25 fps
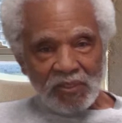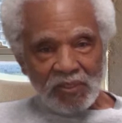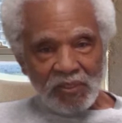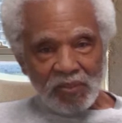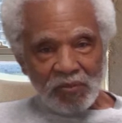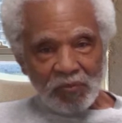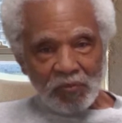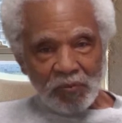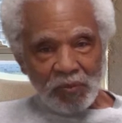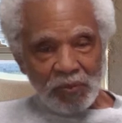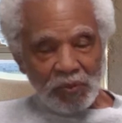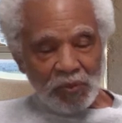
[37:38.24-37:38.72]

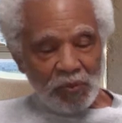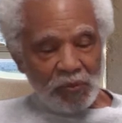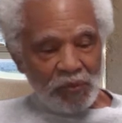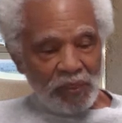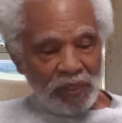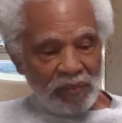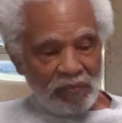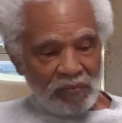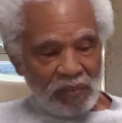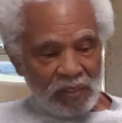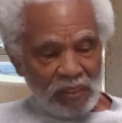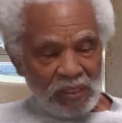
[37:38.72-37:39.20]
would you
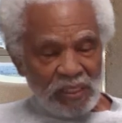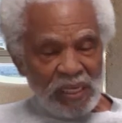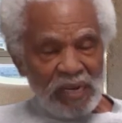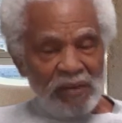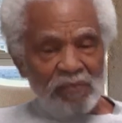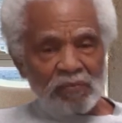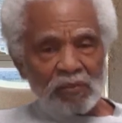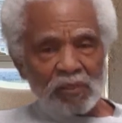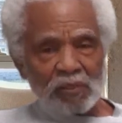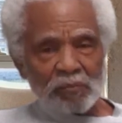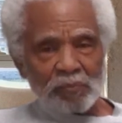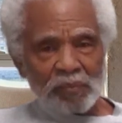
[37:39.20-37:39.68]
give the
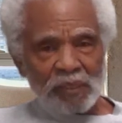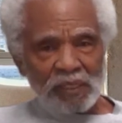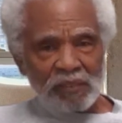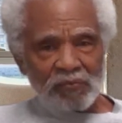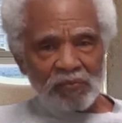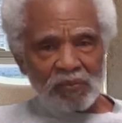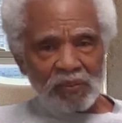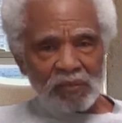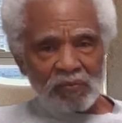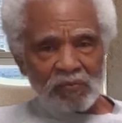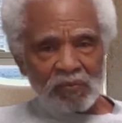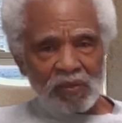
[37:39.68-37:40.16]
devil the
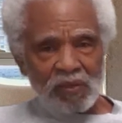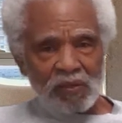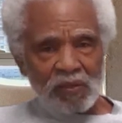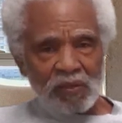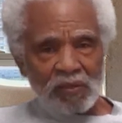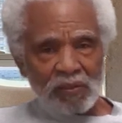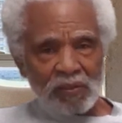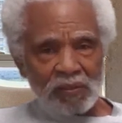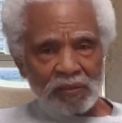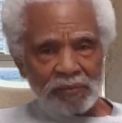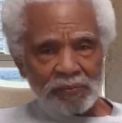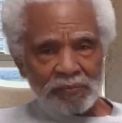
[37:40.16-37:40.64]
benefit of
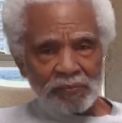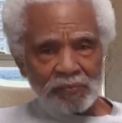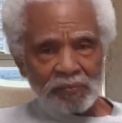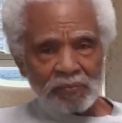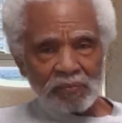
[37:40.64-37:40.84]
law?